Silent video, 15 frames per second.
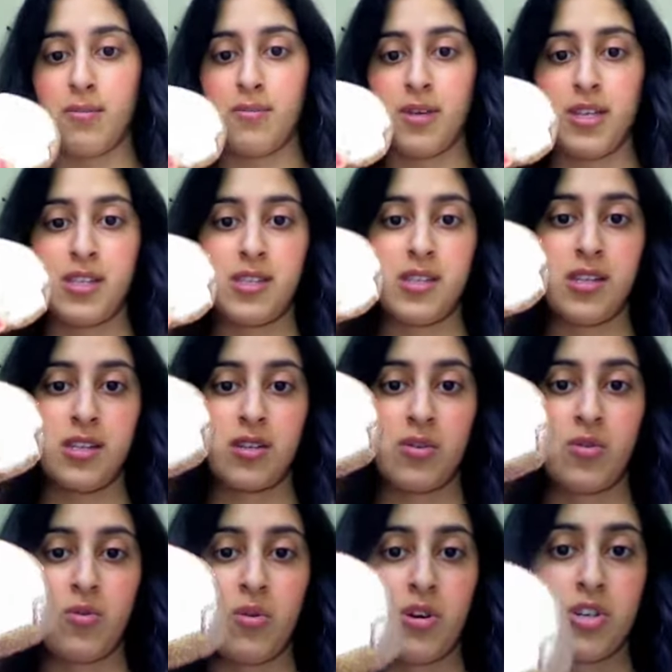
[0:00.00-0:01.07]
It's this
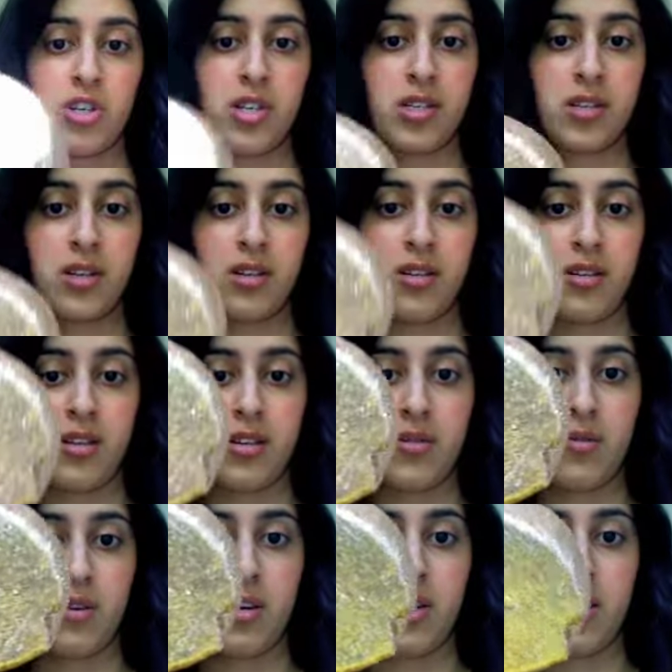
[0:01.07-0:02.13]
gorgeous,
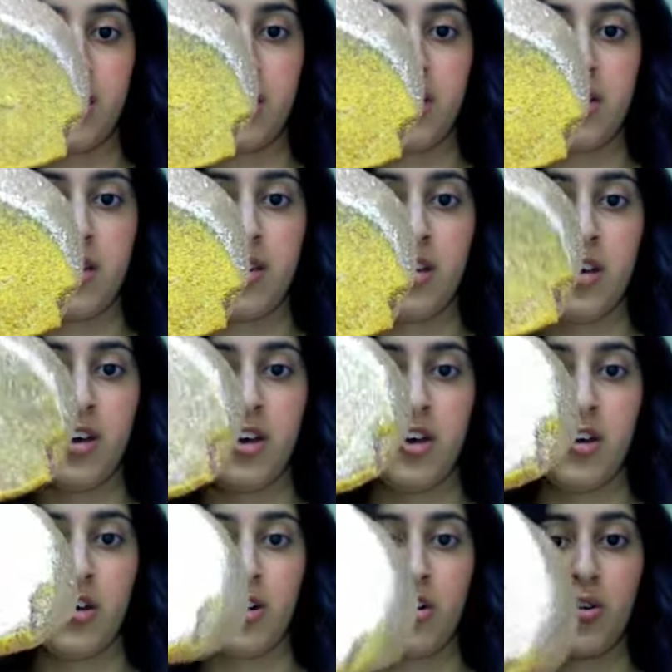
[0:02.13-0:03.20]
glittery,
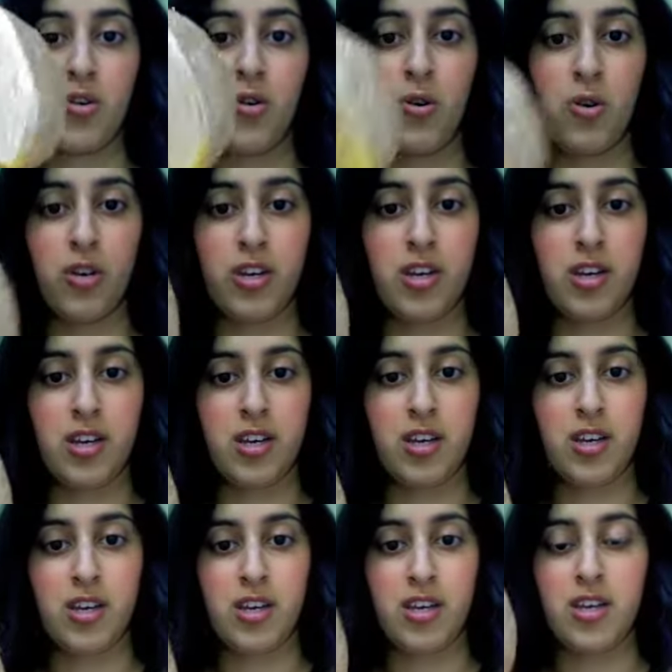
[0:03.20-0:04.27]

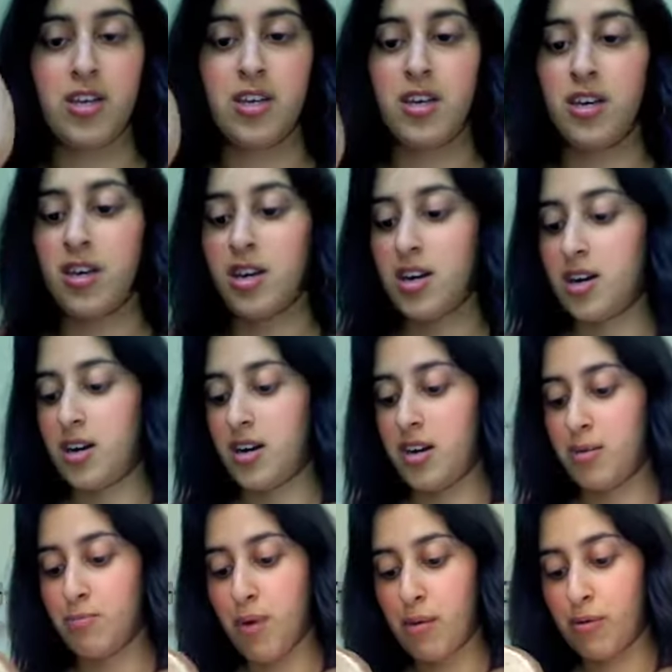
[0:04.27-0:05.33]
golden
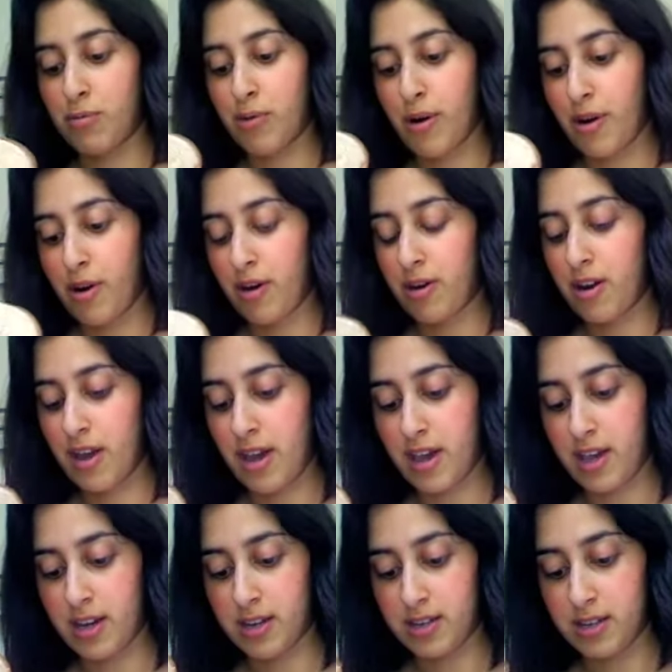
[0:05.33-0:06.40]
bubble bar,
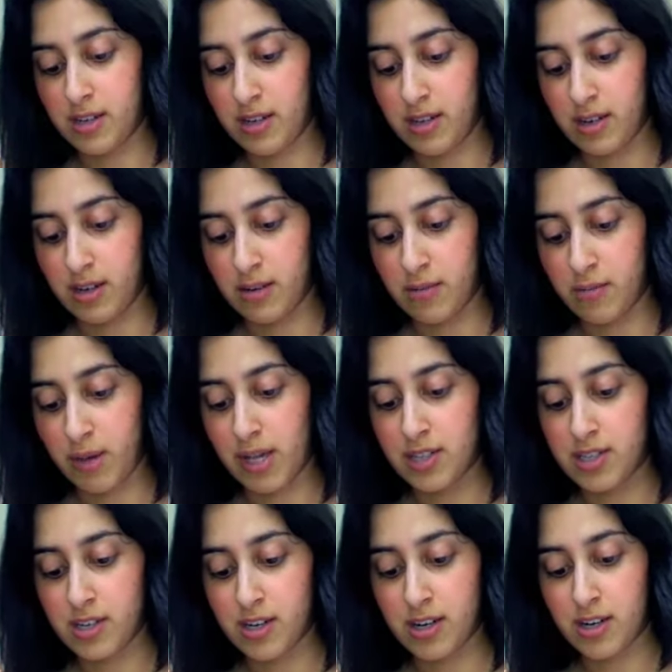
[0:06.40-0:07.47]
and based
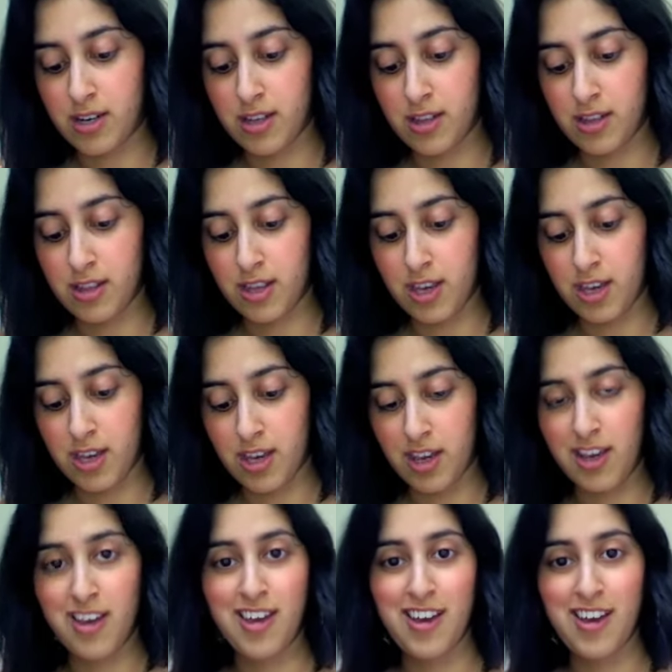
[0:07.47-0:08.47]
on the